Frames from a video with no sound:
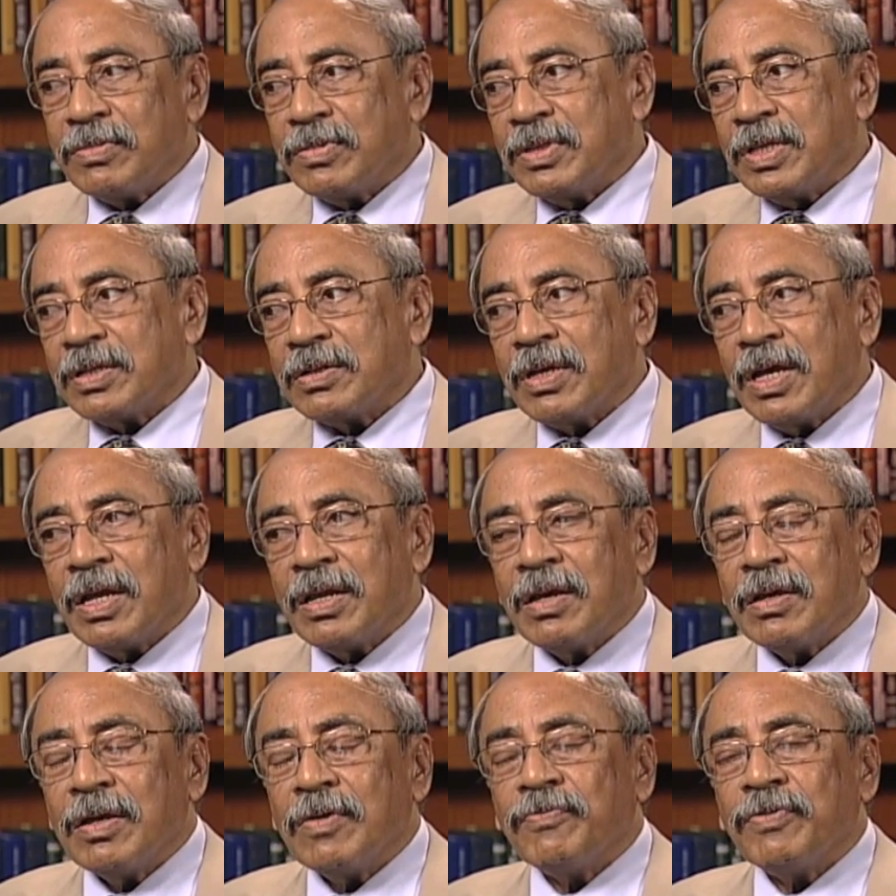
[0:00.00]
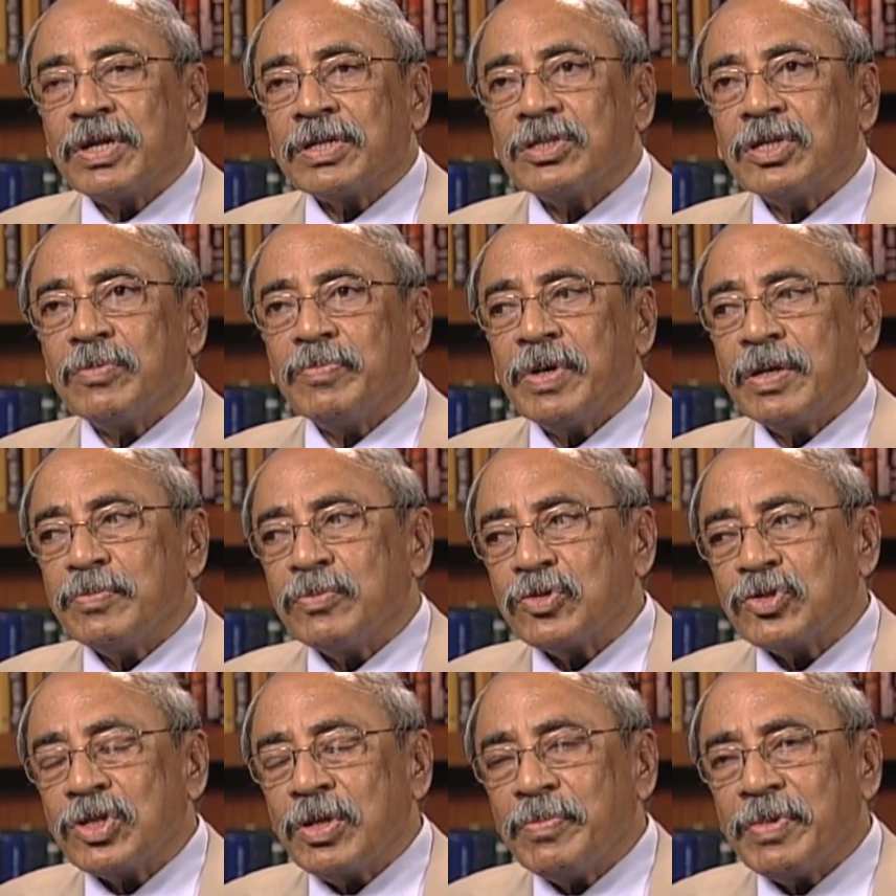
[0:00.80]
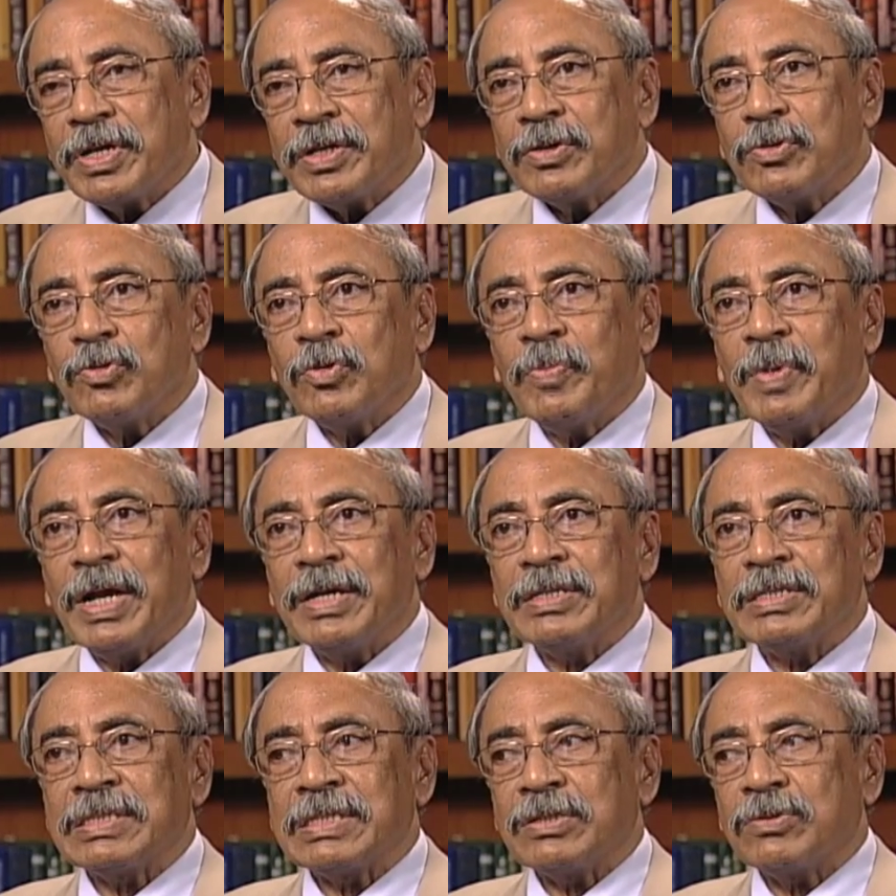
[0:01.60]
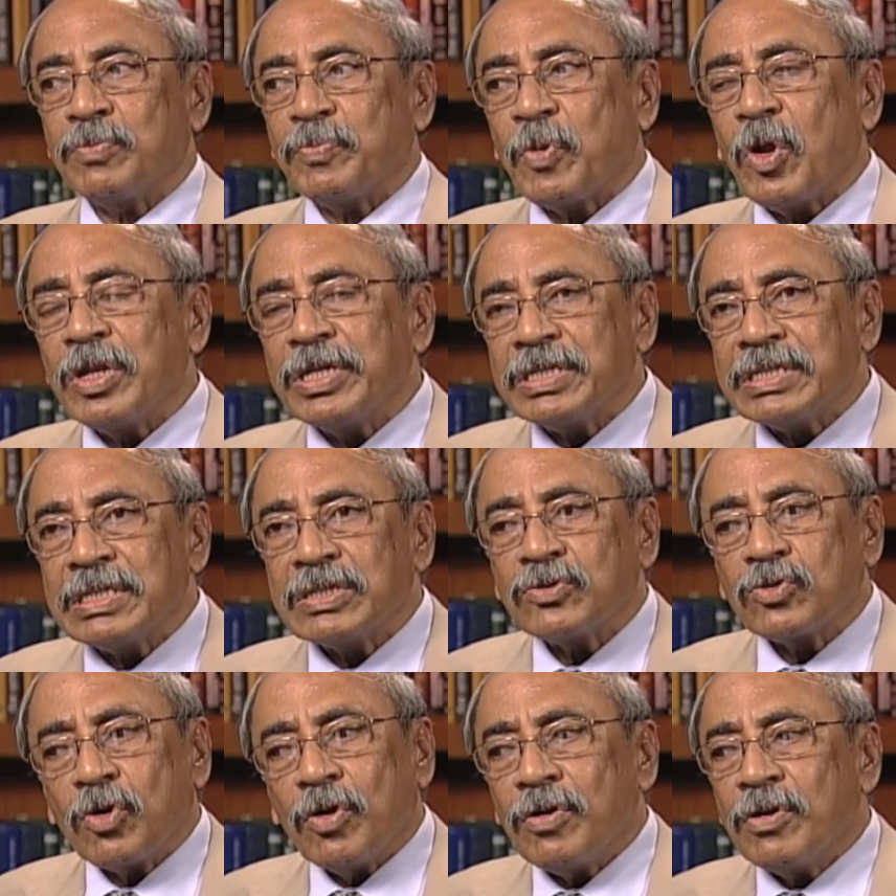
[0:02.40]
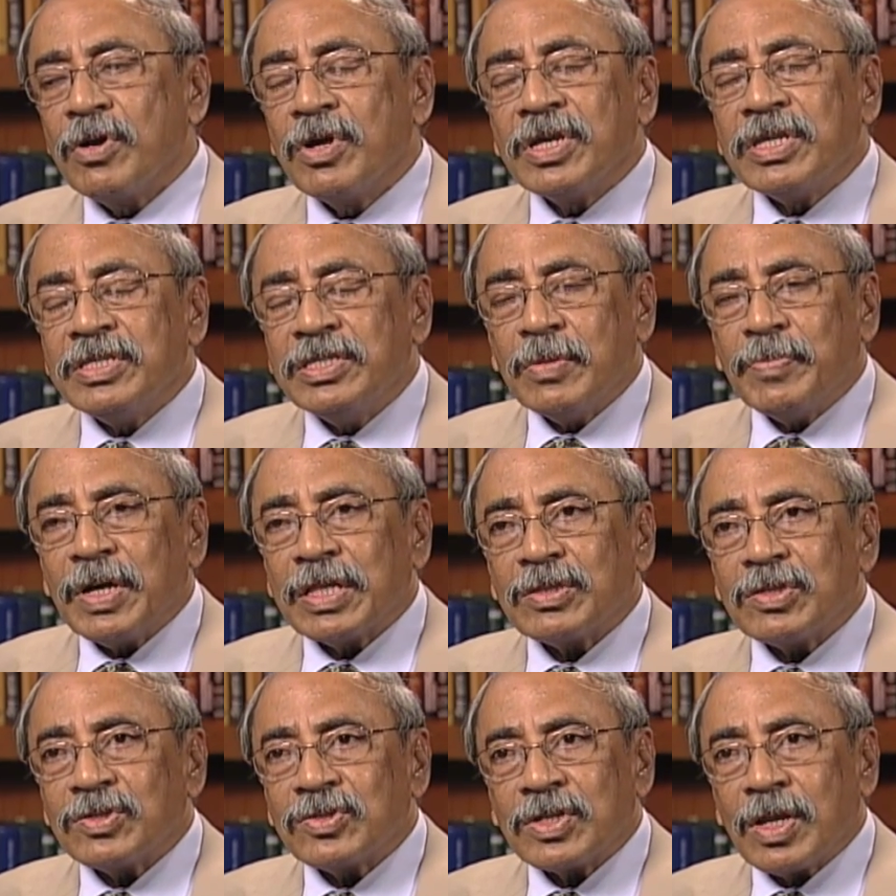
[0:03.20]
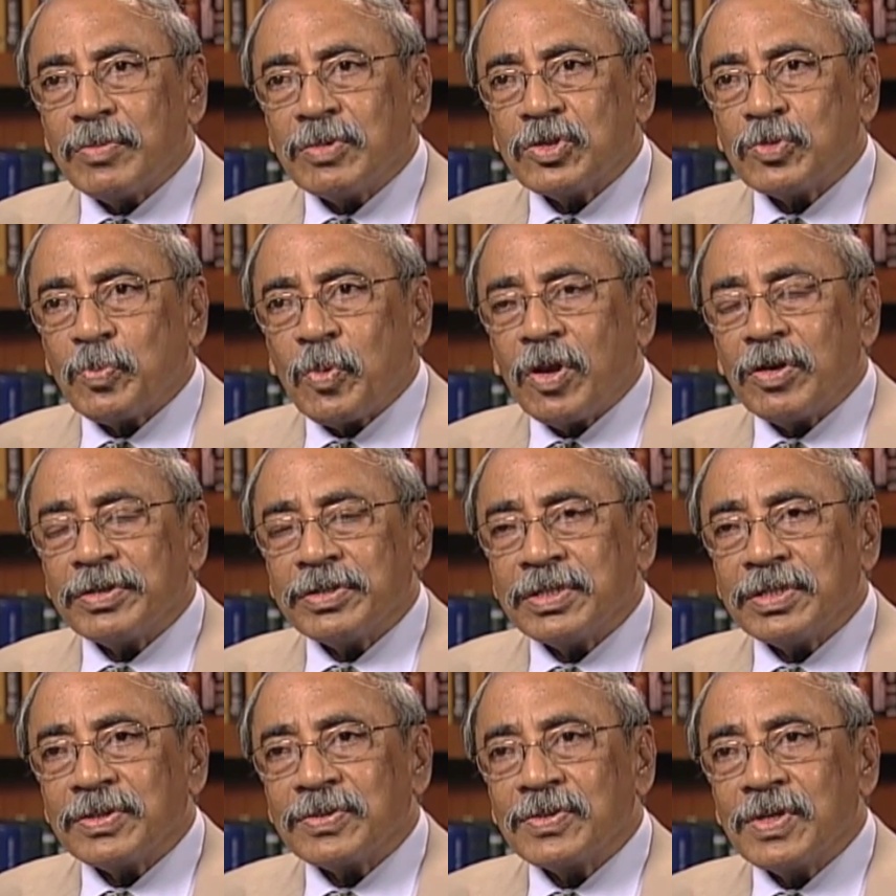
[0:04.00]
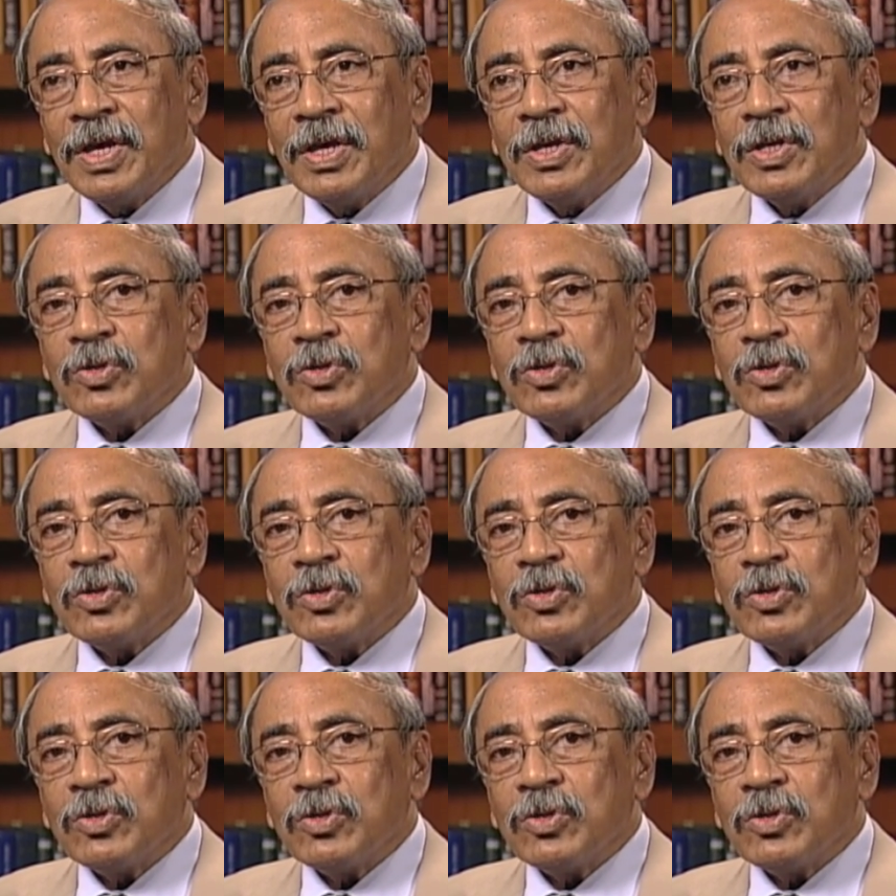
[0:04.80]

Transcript: They're eh, eh, affected by Muslim Brotherhood mindset politics or Jamaat Islamist politics.